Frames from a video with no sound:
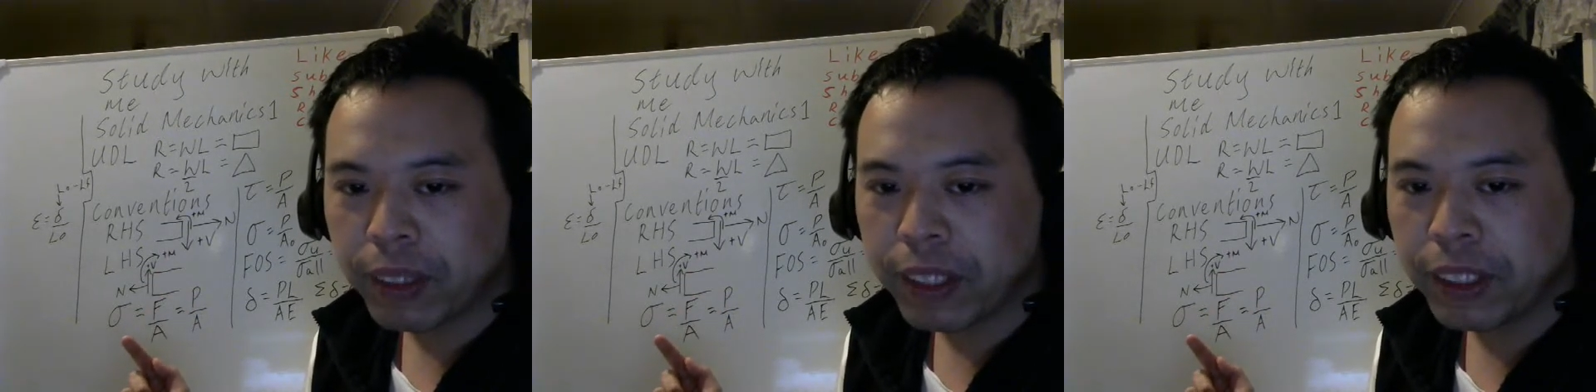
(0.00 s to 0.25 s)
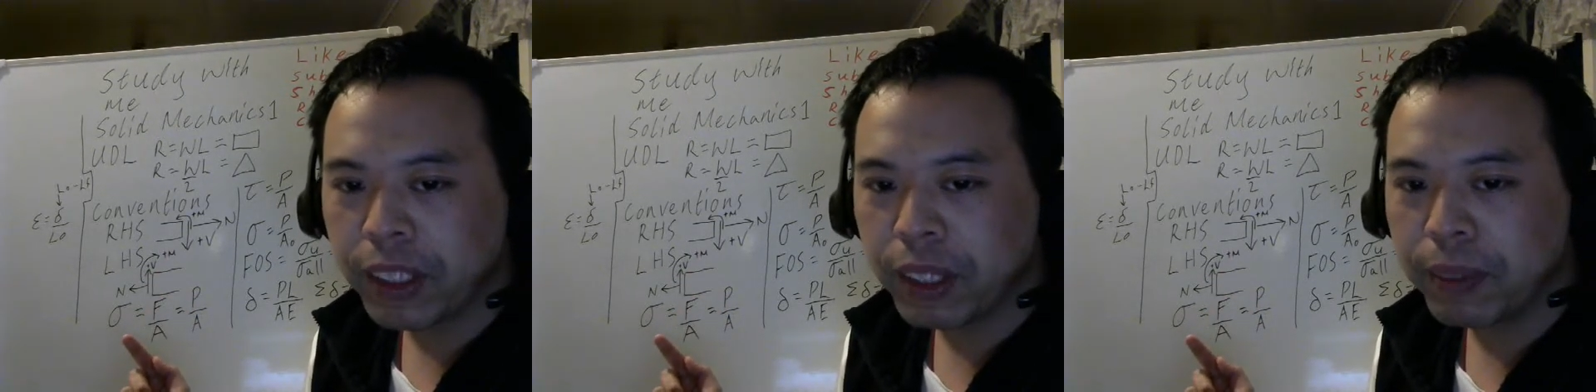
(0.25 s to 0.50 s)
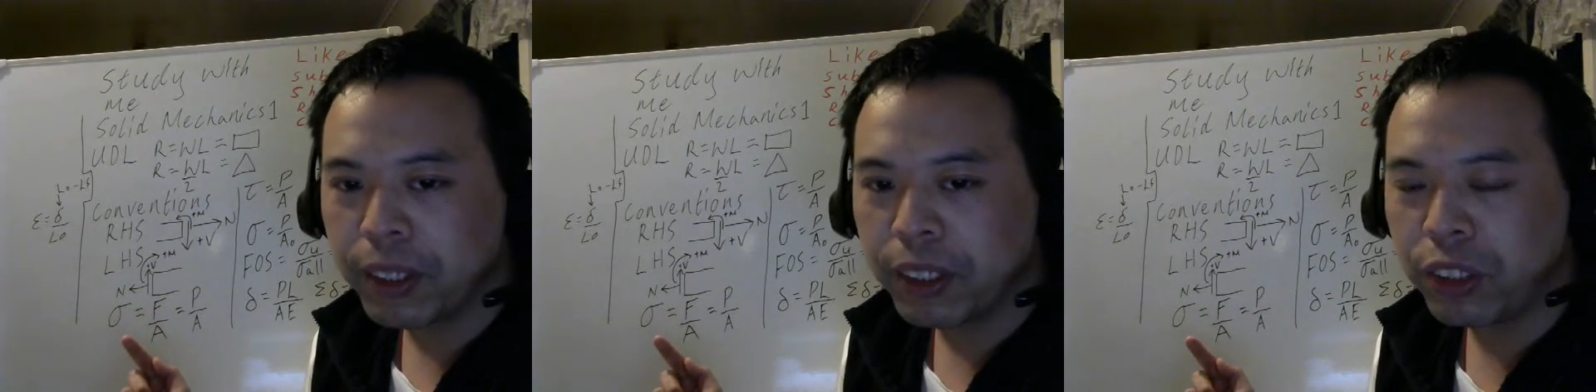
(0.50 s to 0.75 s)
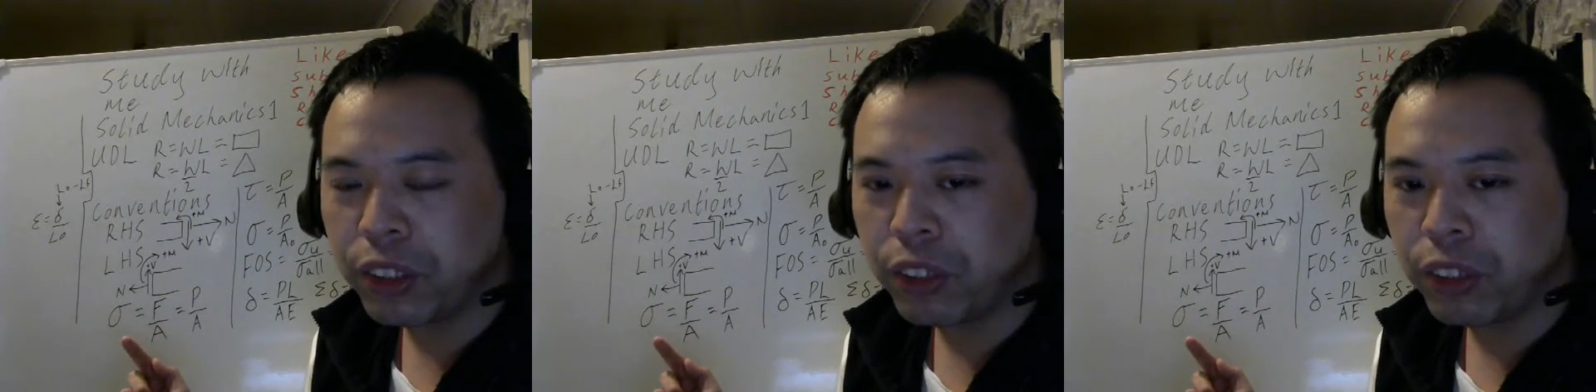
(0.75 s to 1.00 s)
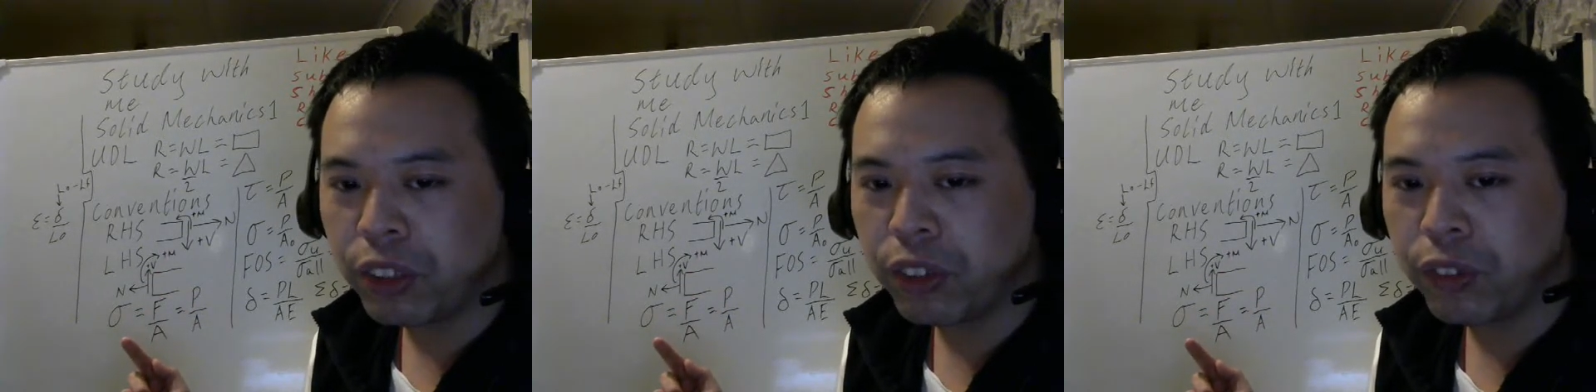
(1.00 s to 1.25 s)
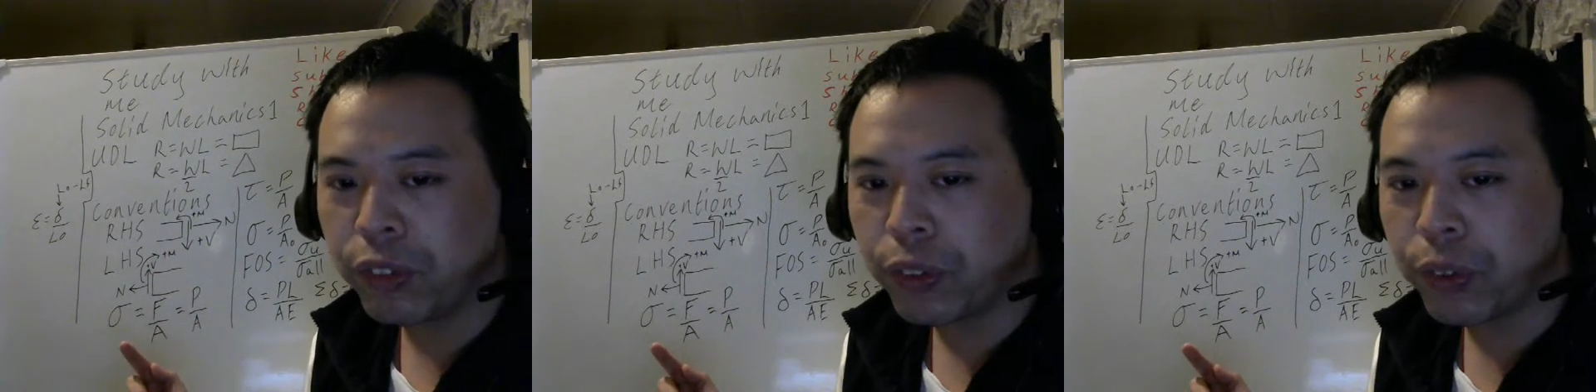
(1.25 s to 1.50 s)
Sigma is
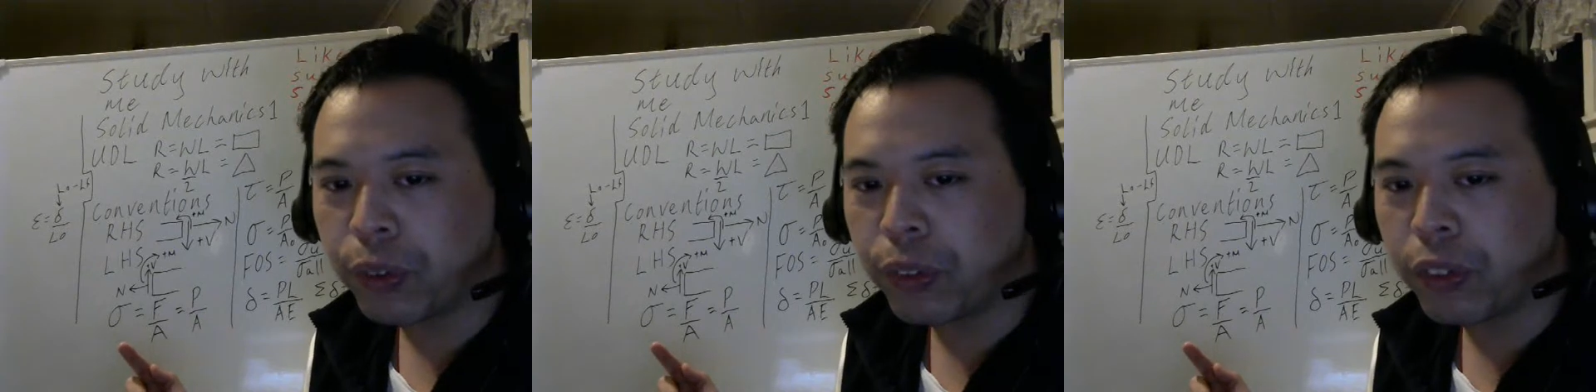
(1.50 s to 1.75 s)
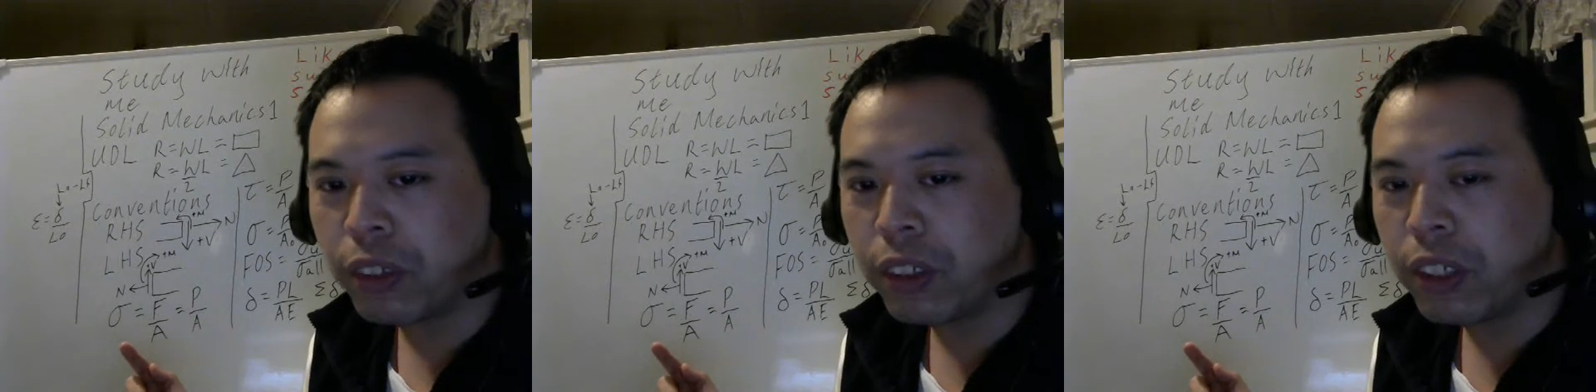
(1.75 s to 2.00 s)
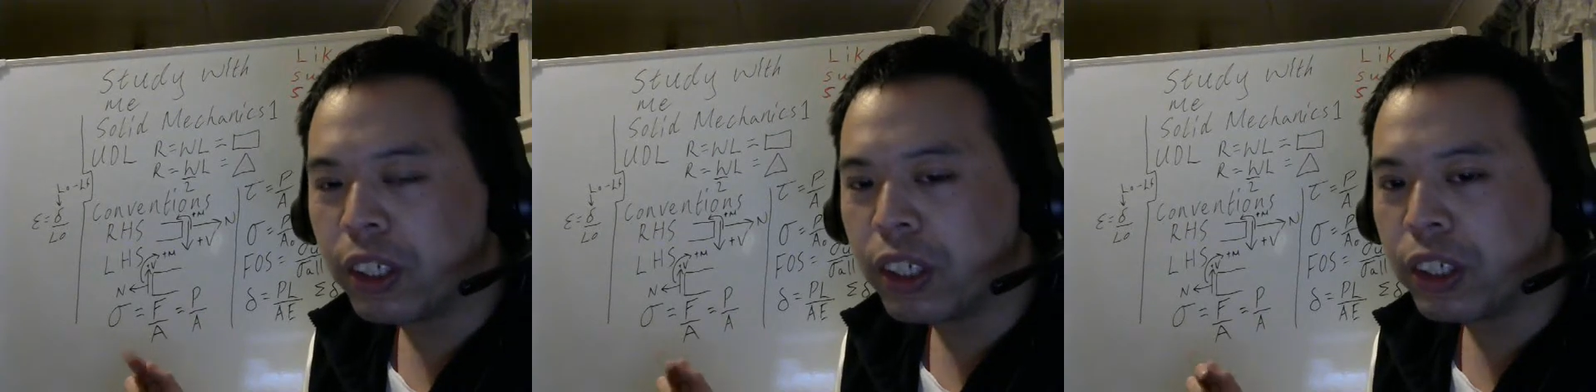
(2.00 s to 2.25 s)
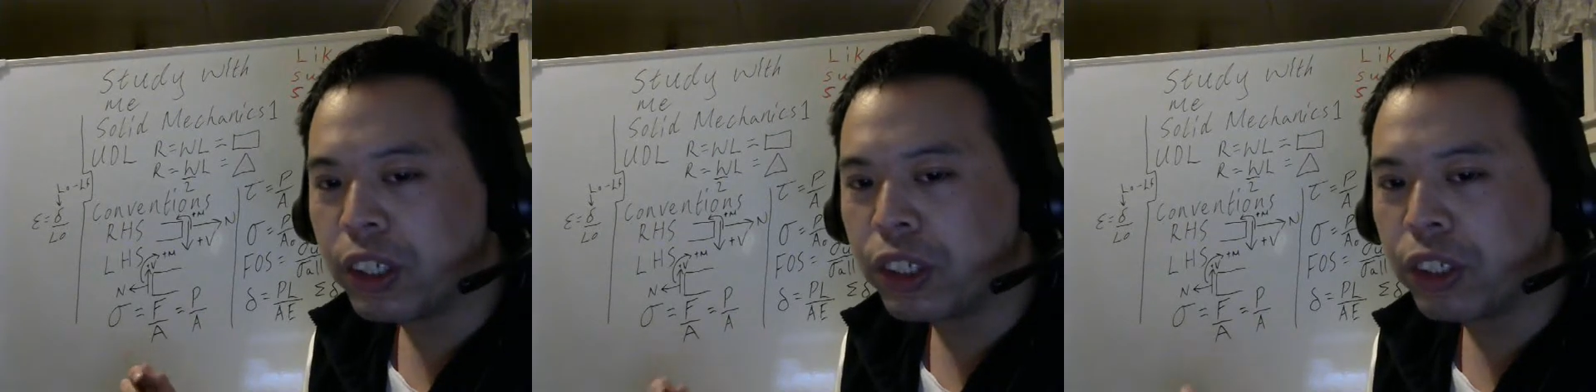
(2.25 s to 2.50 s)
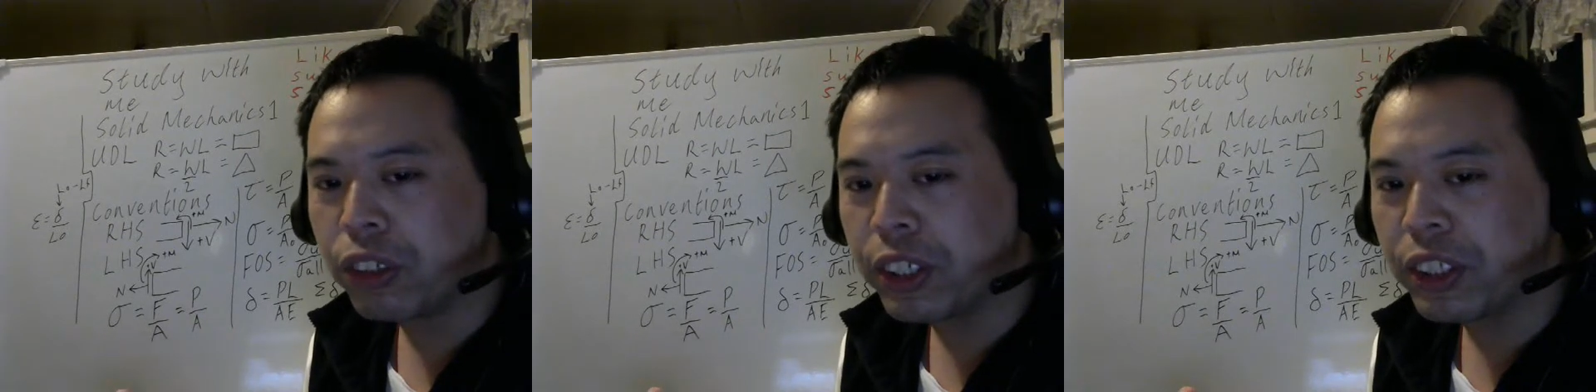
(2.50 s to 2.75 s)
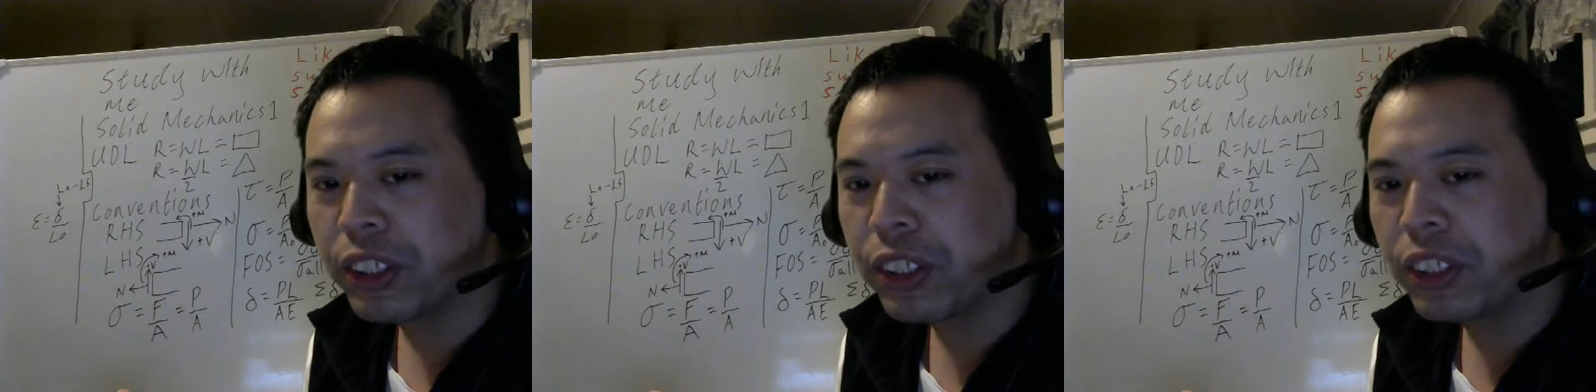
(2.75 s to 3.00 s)
used for
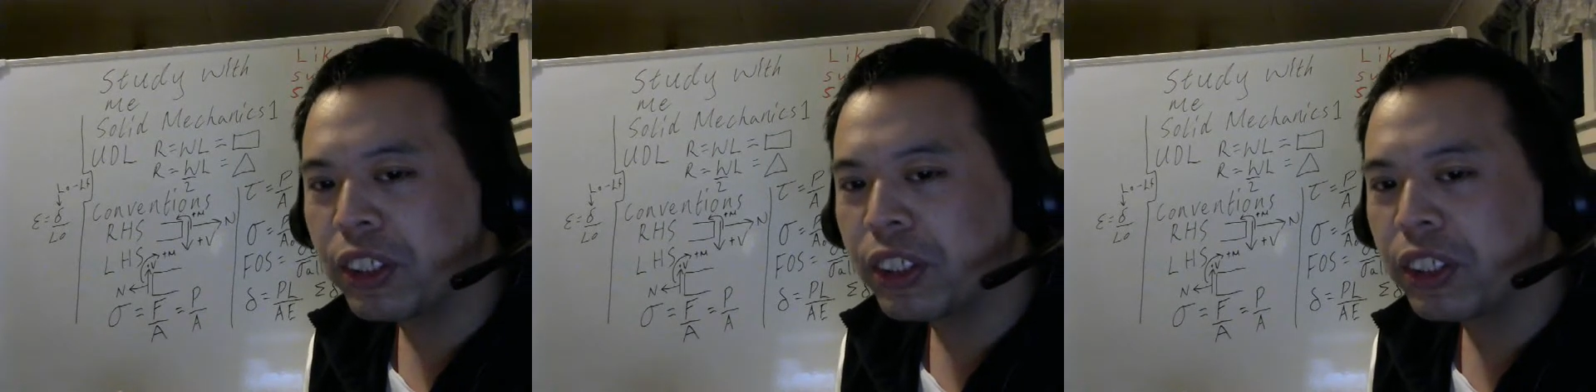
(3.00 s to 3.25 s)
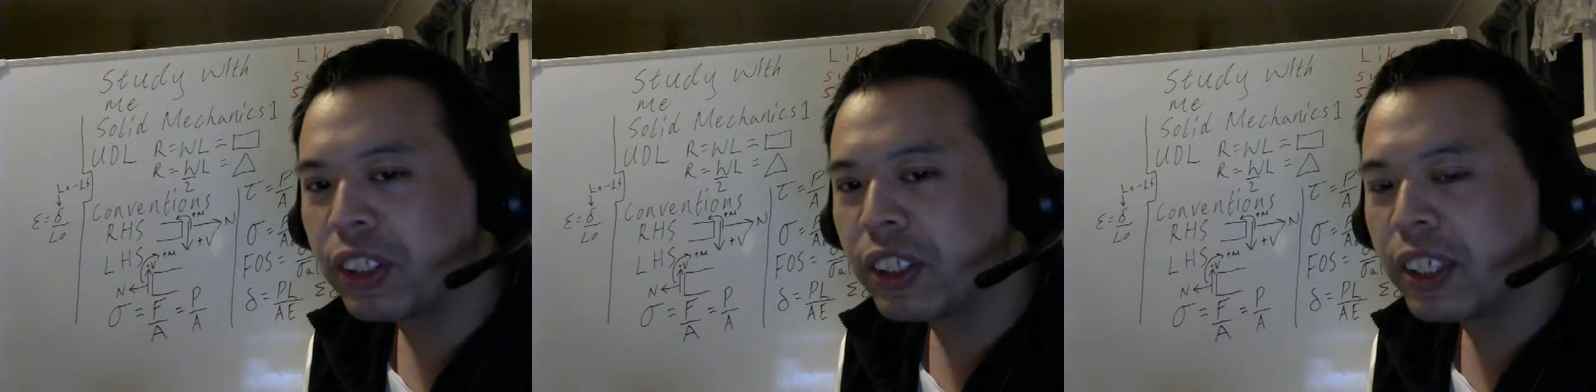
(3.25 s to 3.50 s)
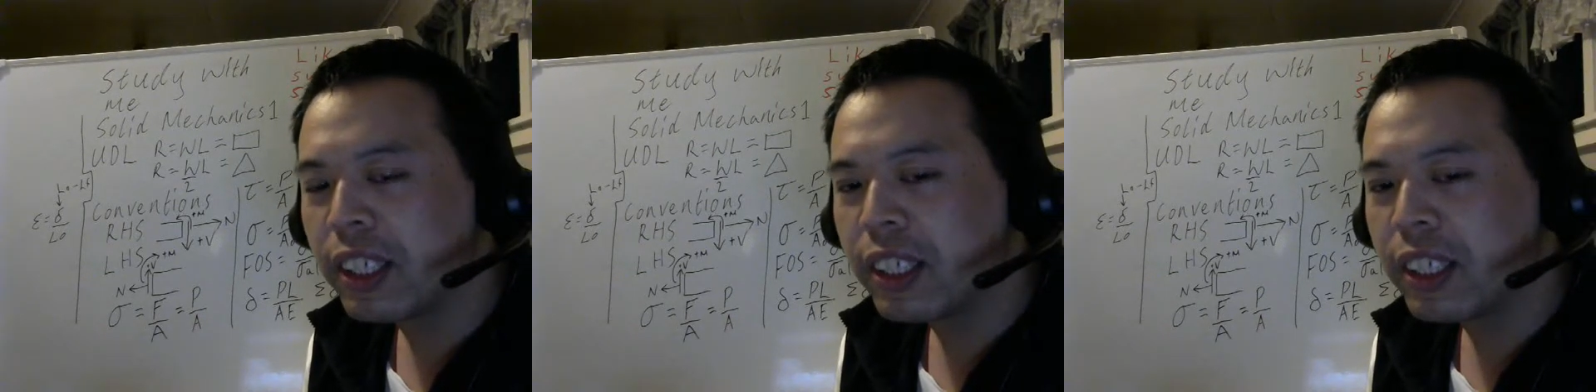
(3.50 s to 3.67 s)
stresses